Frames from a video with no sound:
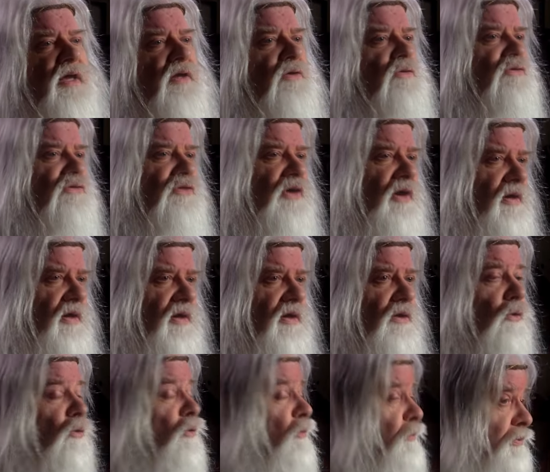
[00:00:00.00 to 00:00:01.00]

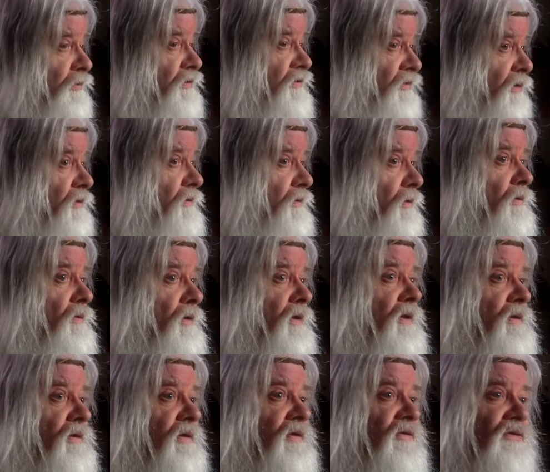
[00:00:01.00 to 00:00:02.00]
energetic or
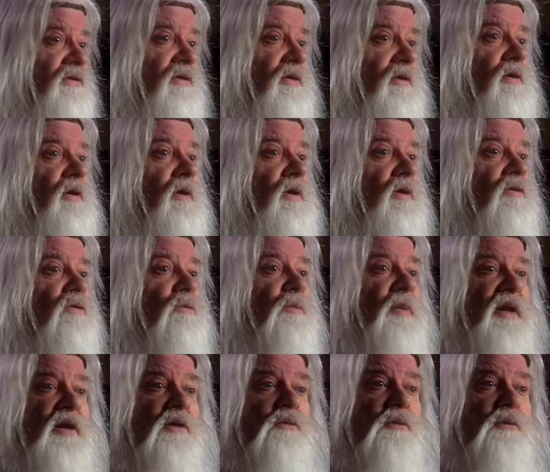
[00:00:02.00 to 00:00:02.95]
particularly illicit to make